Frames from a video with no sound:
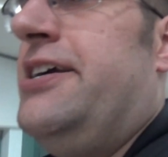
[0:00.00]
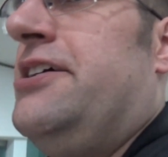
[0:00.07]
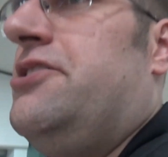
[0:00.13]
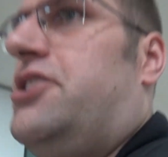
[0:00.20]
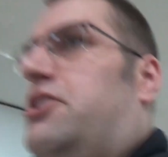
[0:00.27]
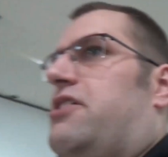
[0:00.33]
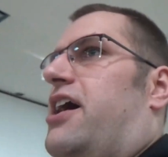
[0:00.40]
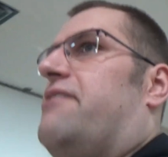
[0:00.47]

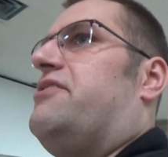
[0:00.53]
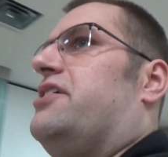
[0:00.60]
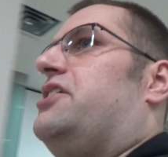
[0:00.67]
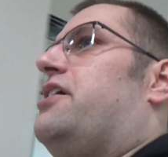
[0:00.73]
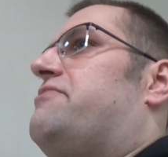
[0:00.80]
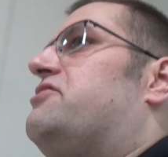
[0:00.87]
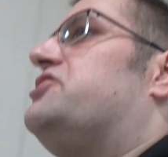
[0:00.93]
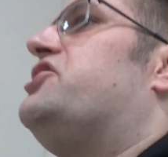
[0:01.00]
so you have
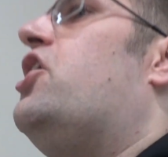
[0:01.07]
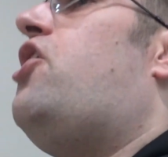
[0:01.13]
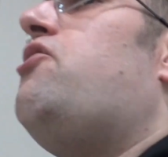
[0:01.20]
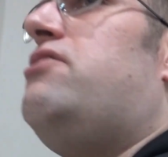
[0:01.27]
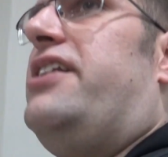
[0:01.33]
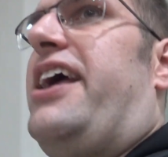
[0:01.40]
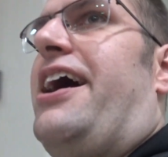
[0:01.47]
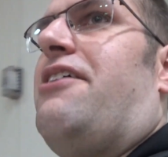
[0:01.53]
to
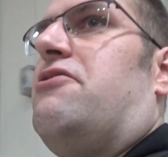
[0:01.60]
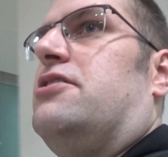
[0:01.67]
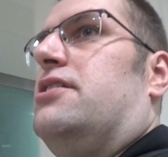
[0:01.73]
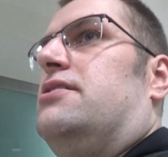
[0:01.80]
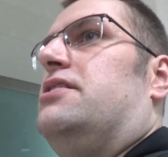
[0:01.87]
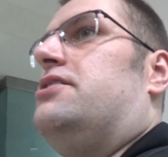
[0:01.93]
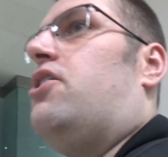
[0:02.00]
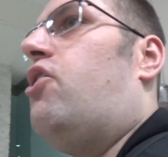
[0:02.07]
tone down
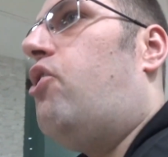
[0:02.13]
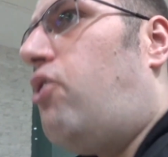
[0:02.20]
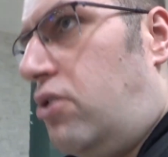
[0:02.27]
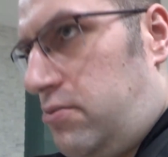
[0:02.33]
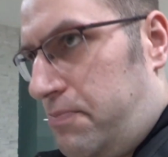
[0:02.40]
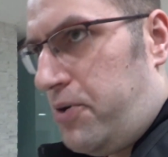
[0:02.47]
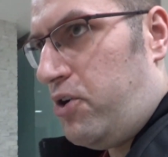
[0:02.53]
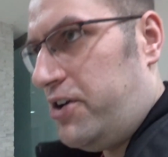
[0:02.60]
the
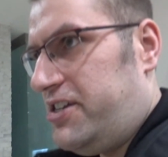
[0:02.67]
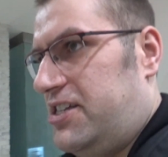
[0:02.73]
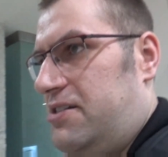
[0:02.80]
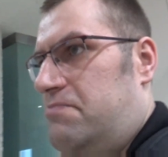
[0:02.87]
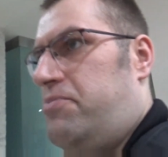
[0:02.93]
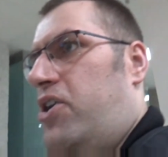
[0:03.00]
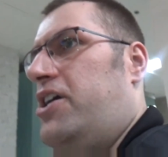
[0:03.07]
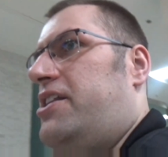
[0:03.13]
whole point
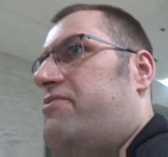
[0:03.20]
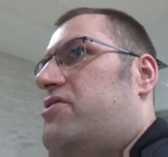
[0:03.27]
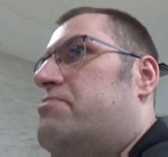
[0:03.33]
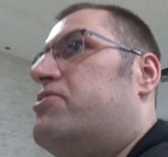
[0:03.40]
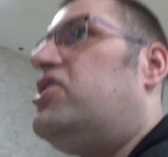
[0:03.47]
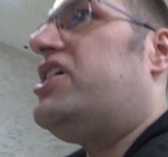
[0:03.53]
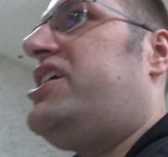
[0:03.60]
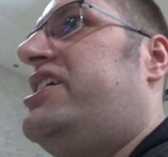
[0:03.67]
of the
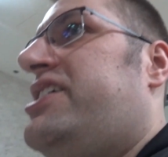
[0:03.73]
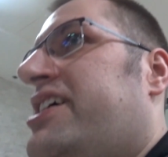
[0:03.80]
book.